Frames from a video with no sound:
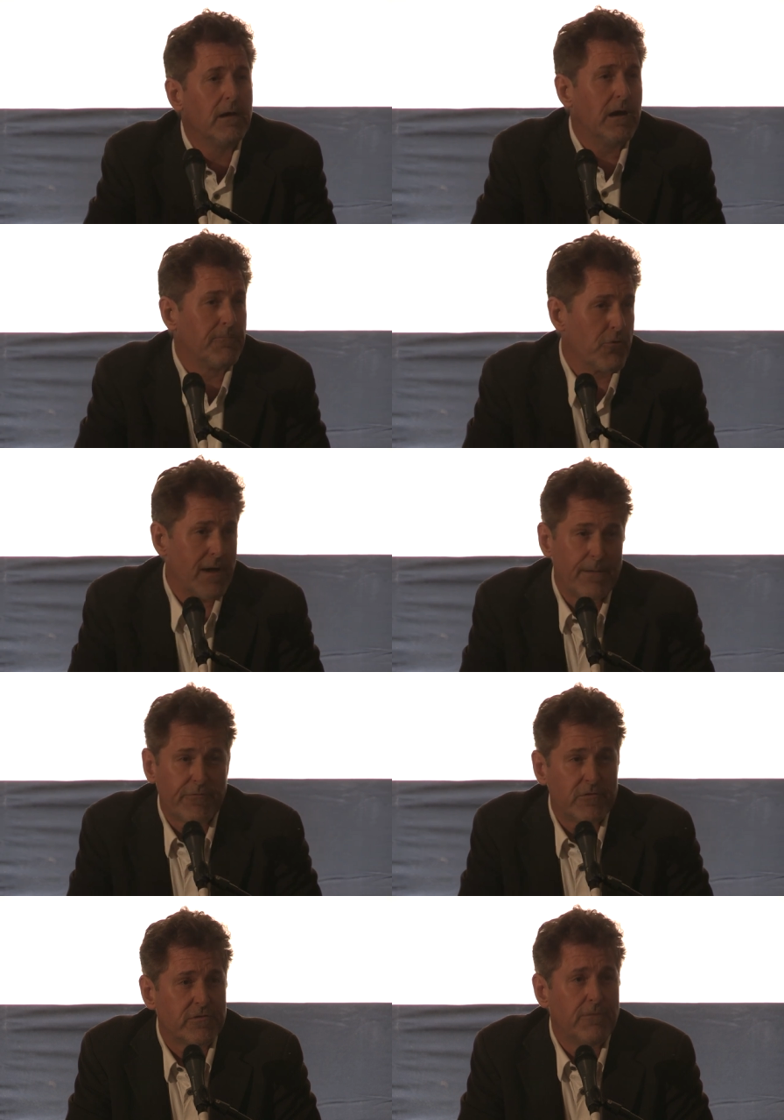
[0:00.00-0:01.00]
uh,
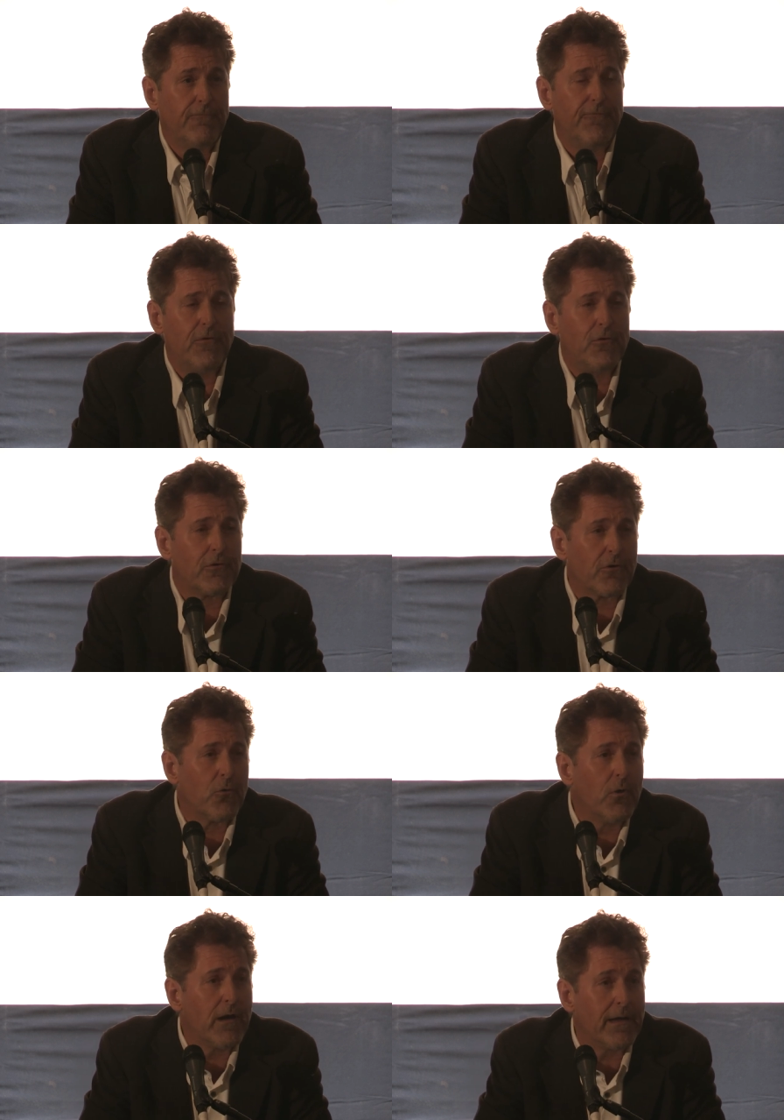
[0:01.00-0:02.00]
perhaps in some vulgar
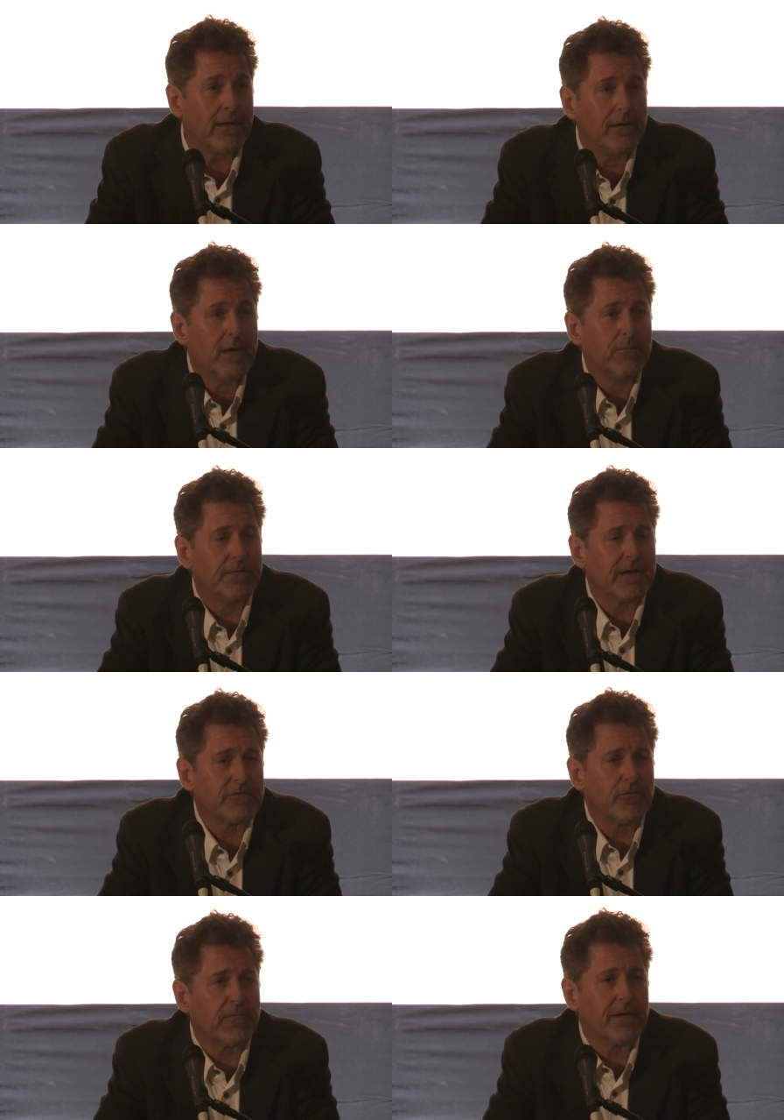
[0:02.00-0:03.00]
way
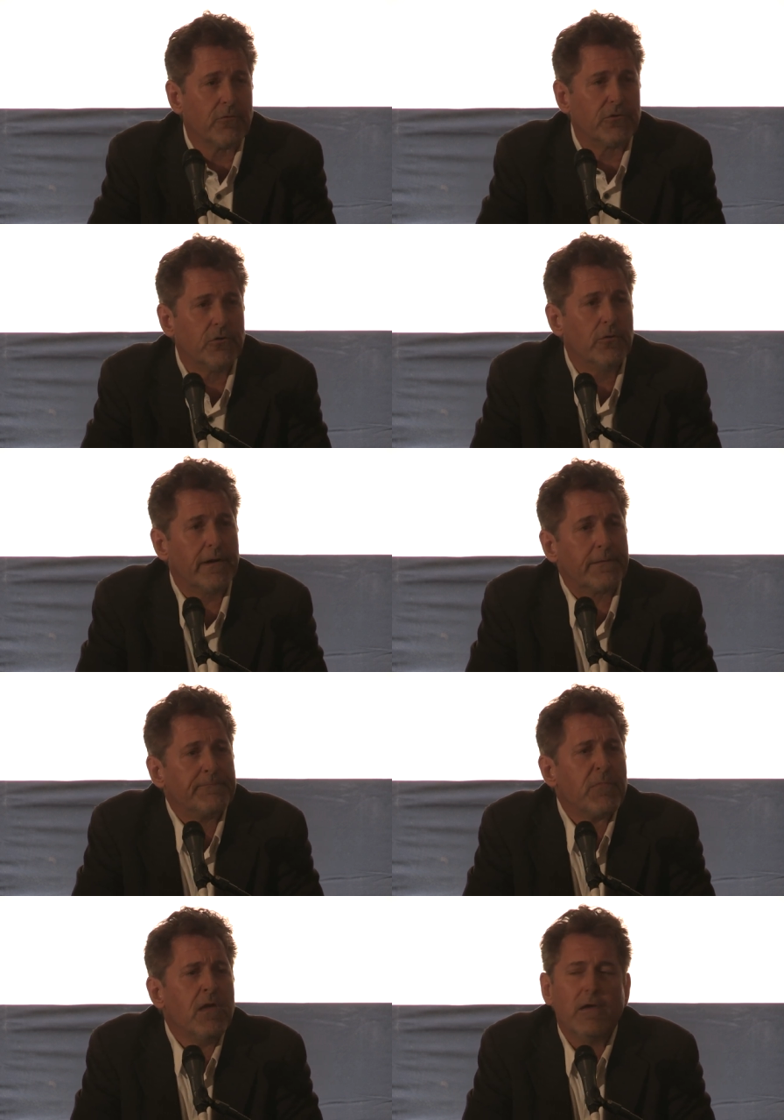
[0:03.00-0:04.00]
that's what they were doing.